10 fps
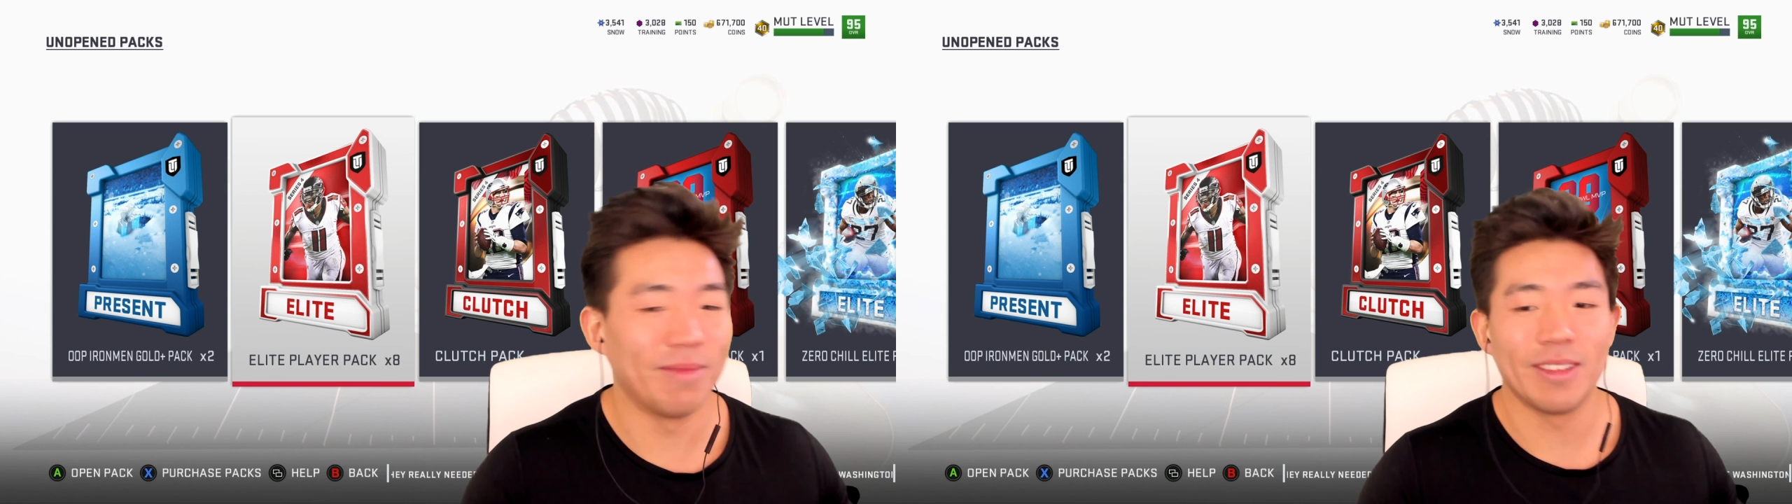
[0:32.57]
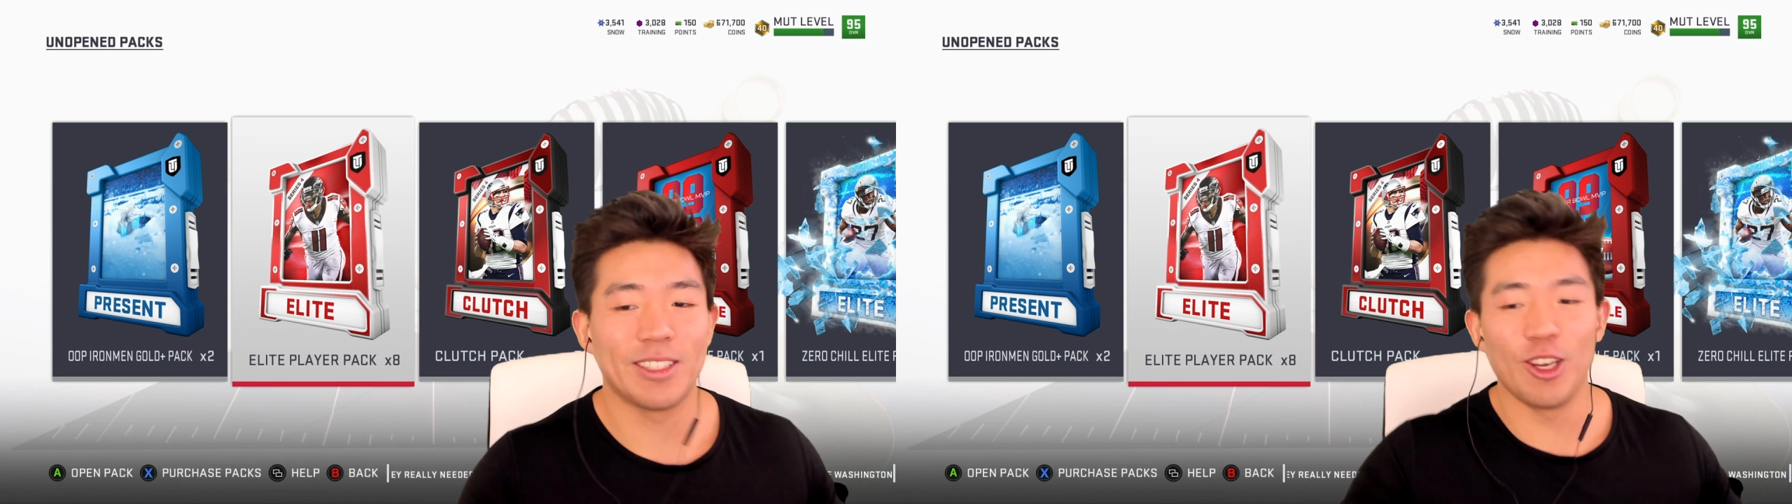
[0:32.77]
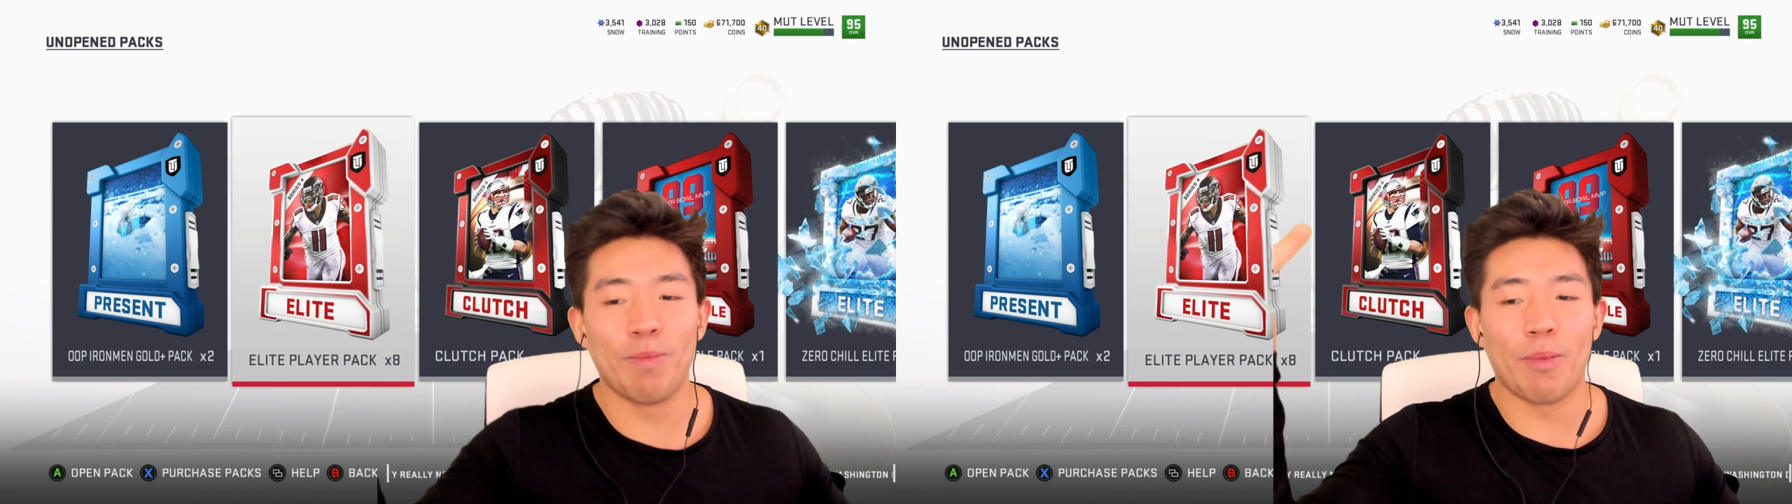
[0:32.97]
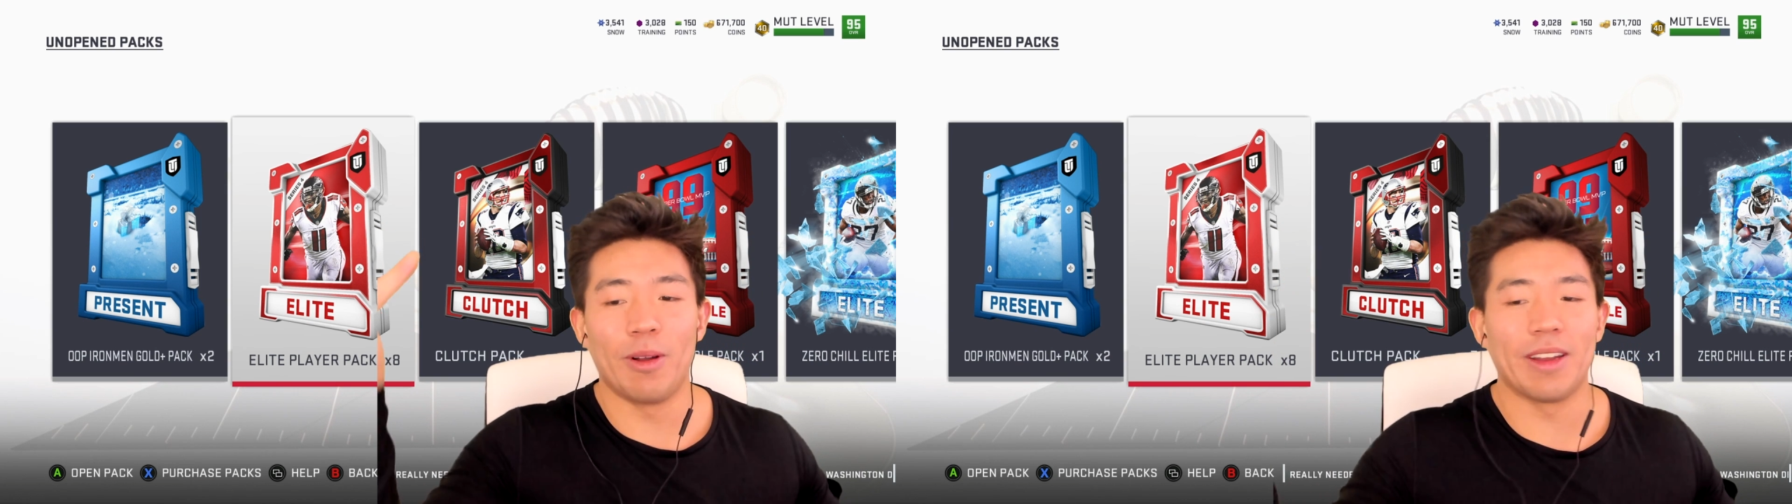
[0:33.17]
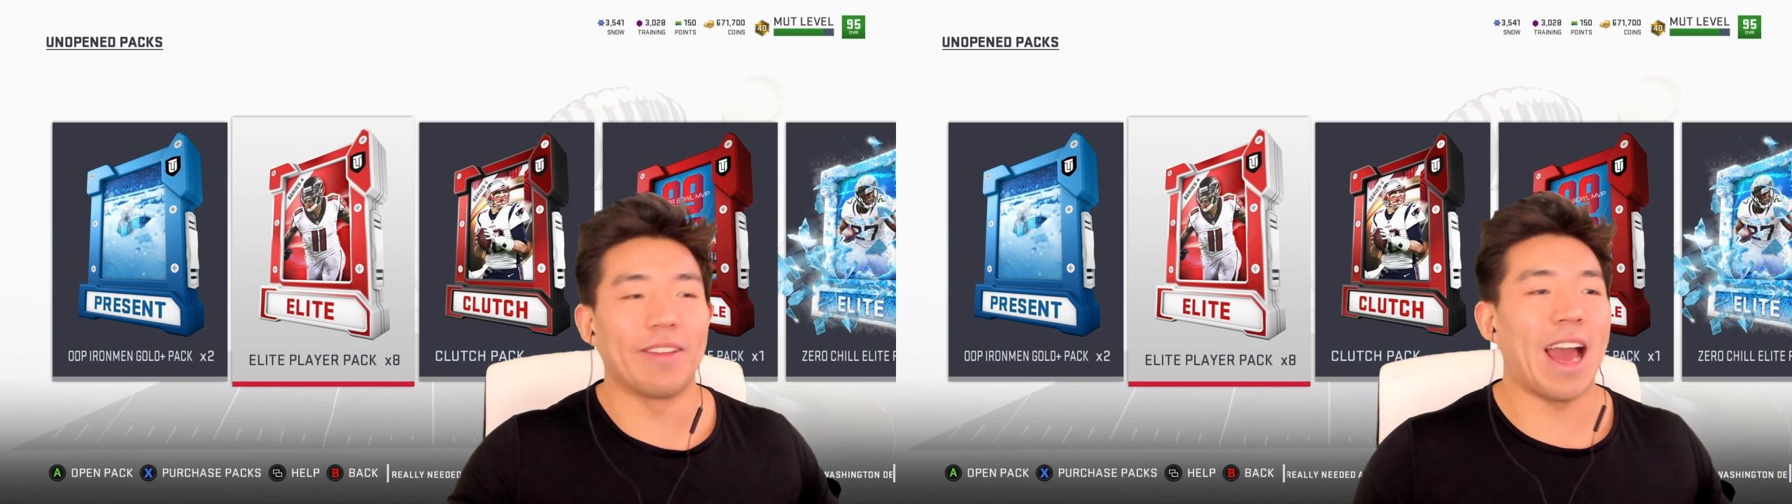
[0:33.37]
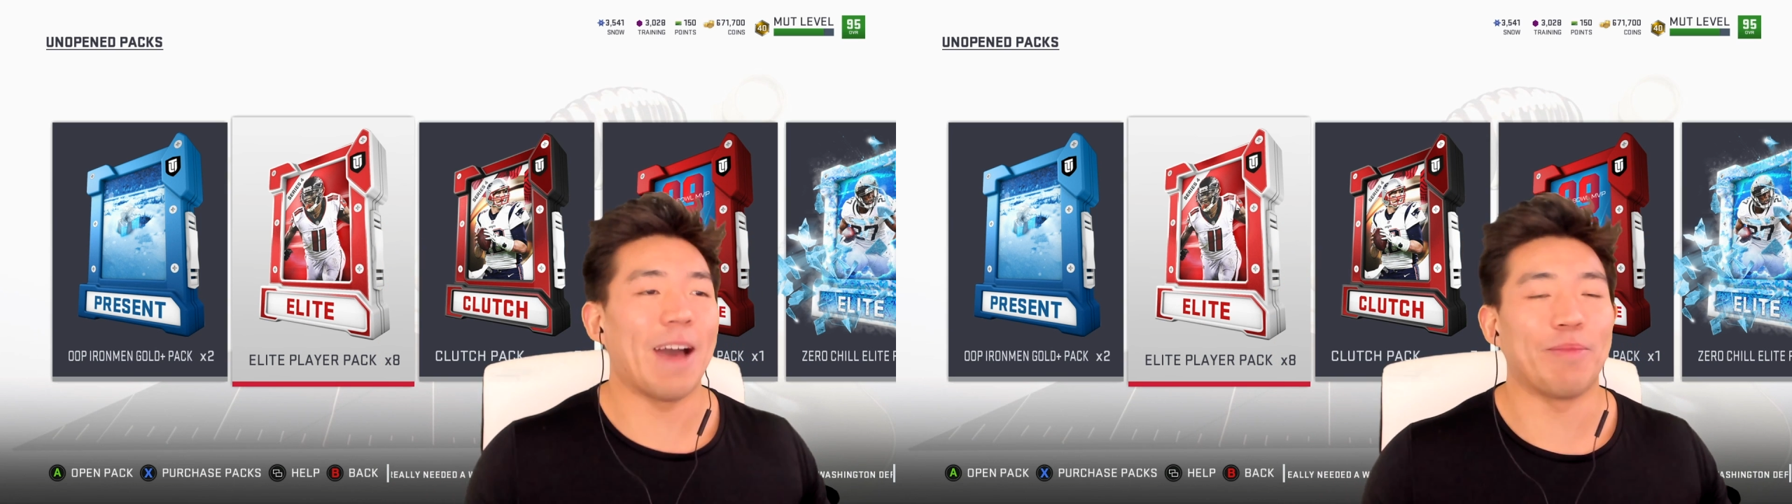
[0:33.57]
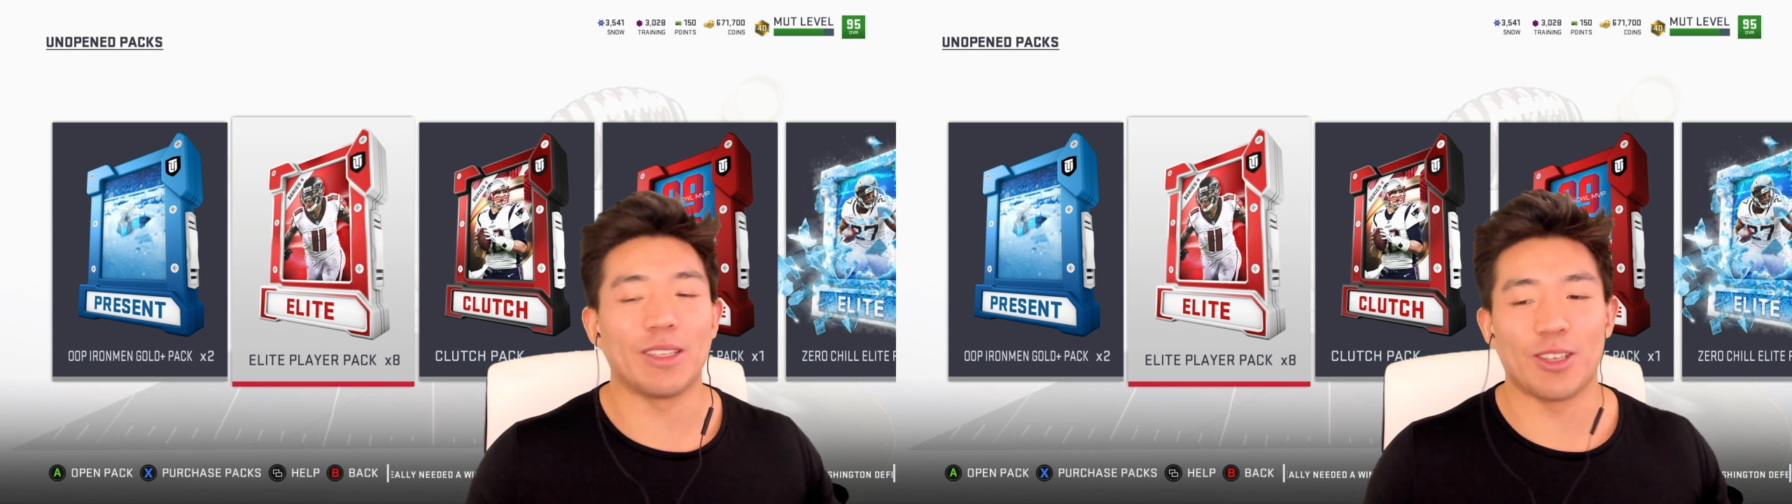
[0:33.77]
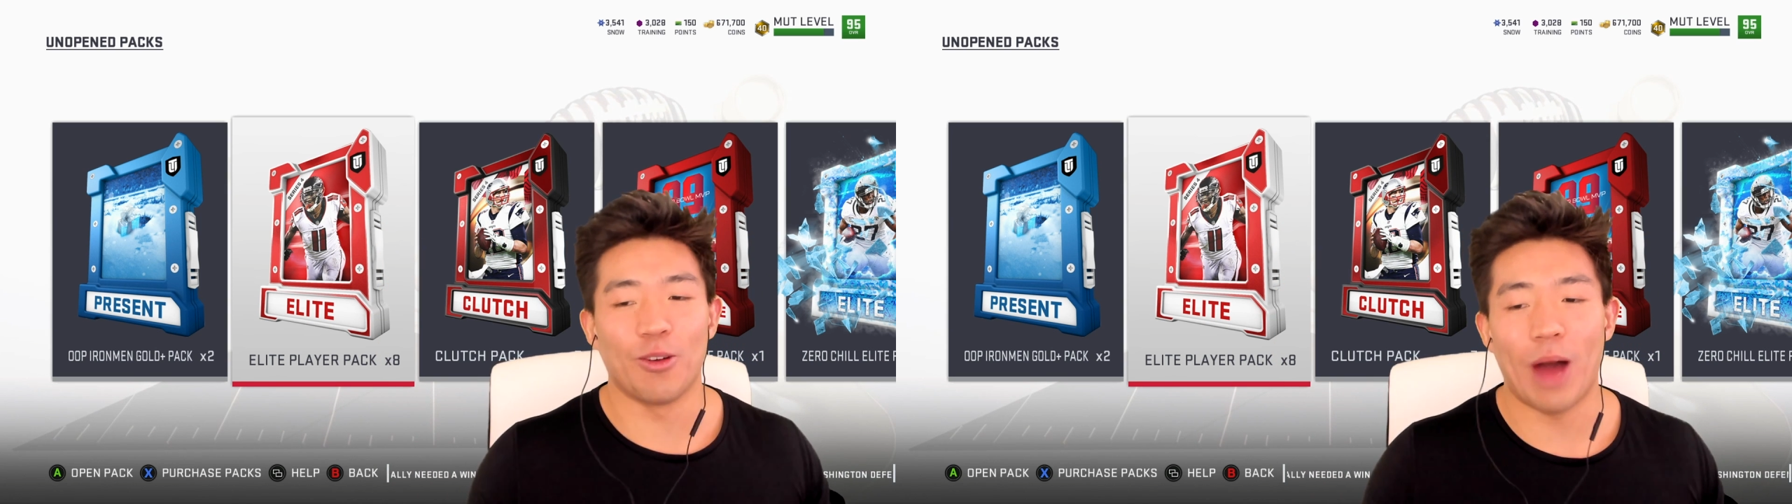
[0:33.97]
Super Bowl didn't even
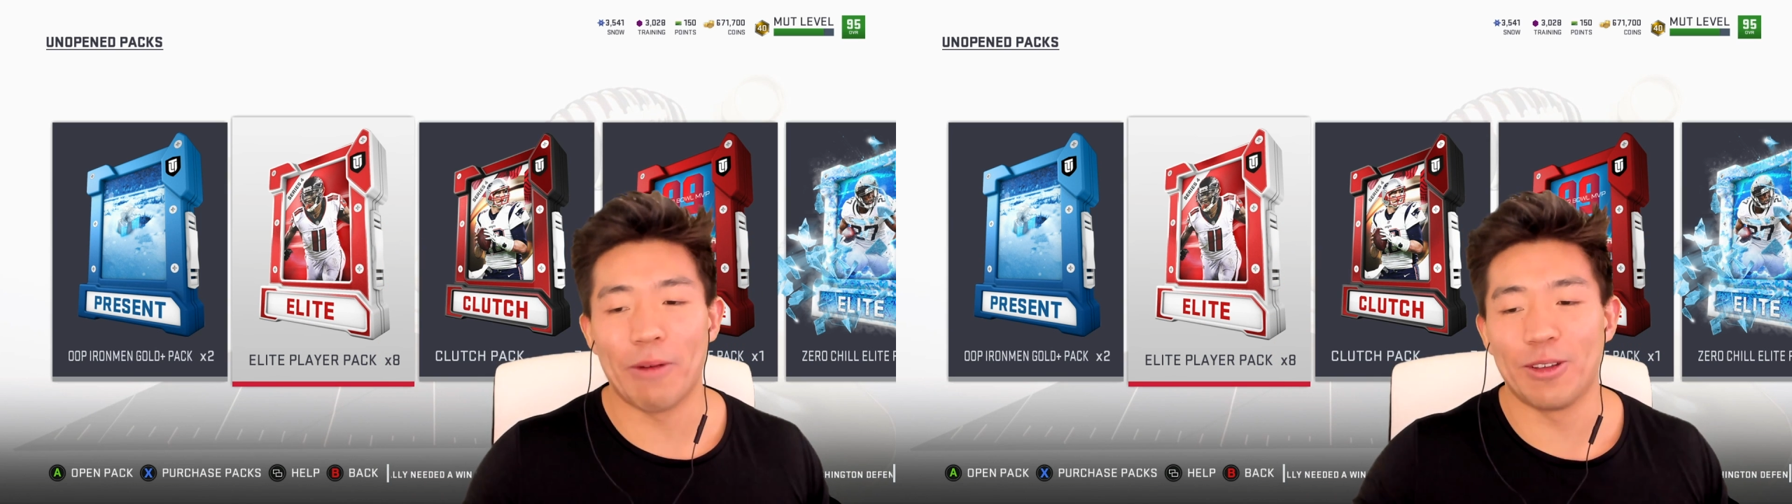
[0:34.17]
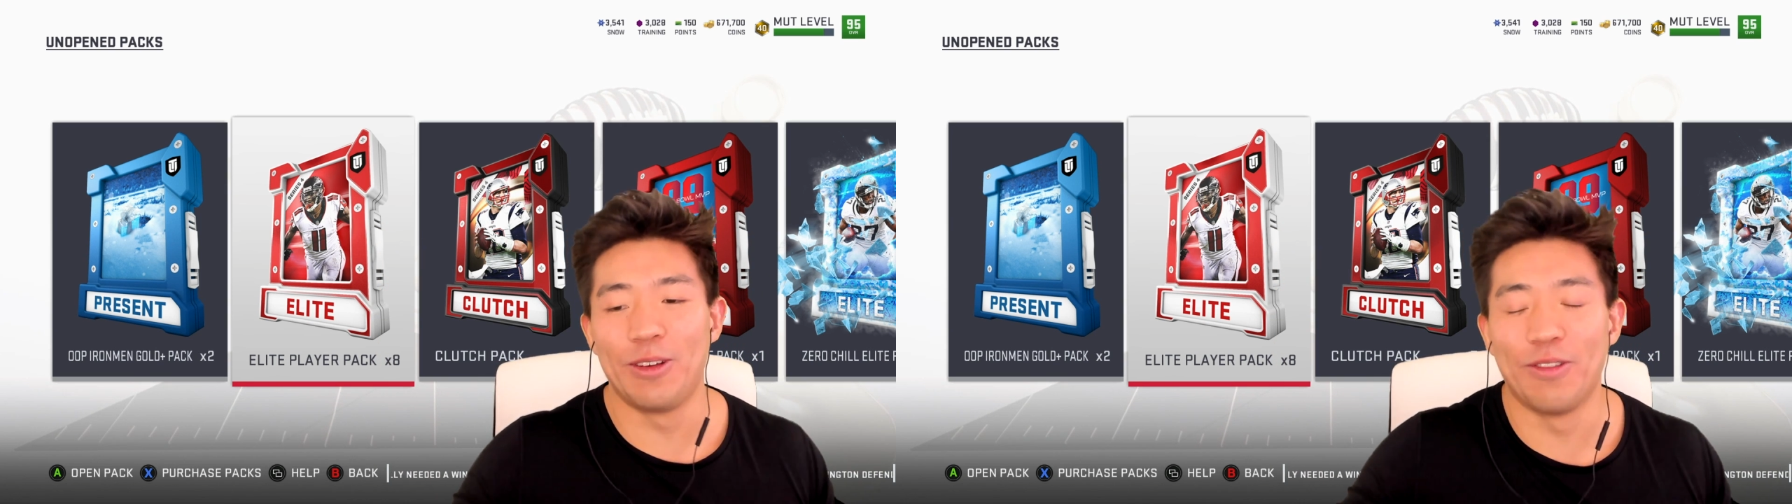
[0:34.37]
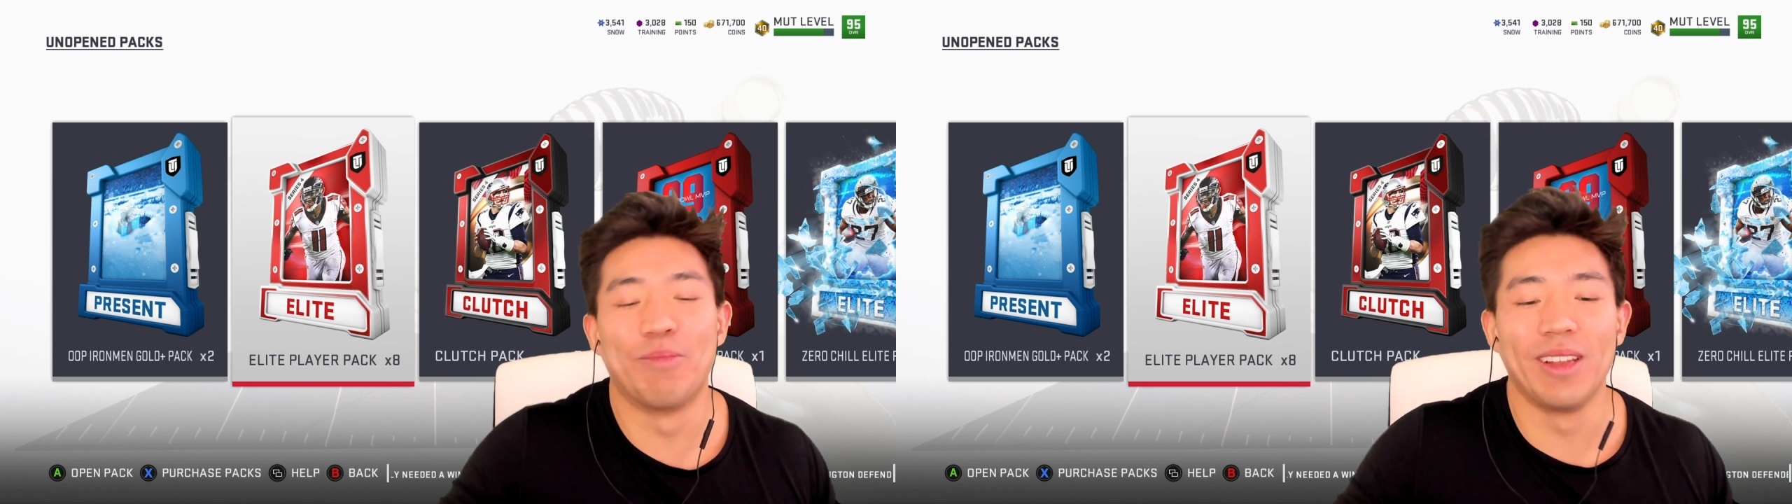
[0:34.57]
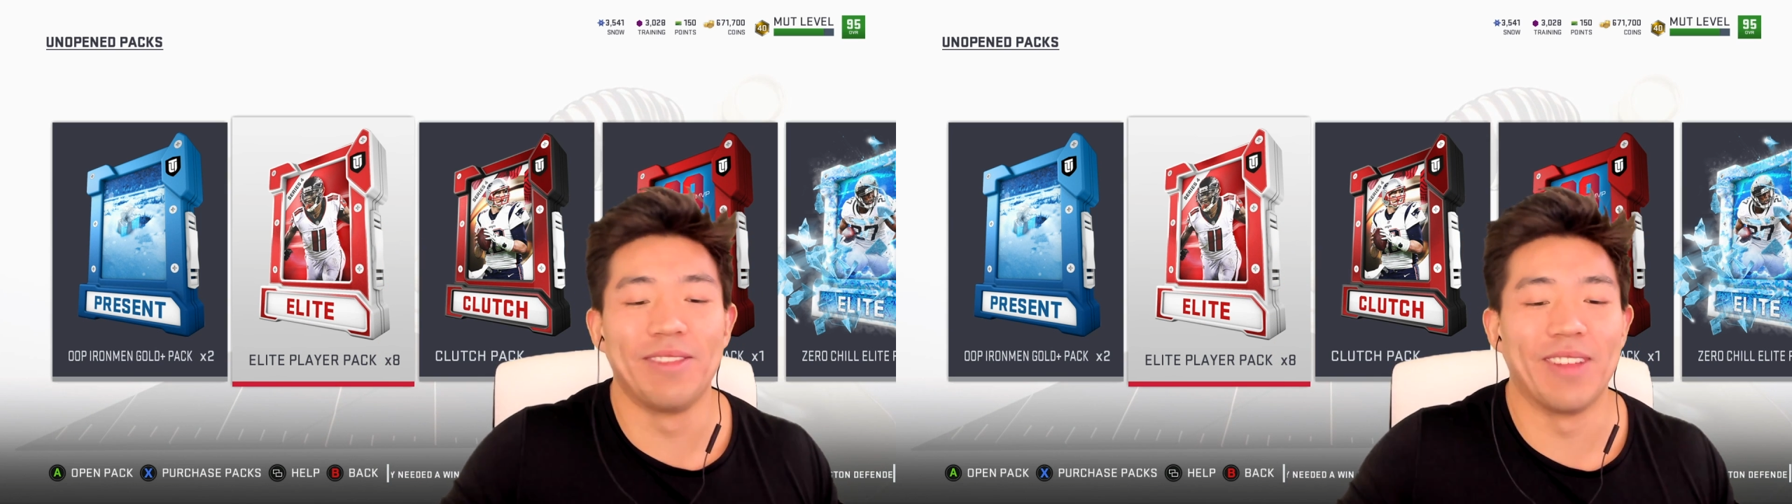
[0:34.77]
happen, so why would you even believe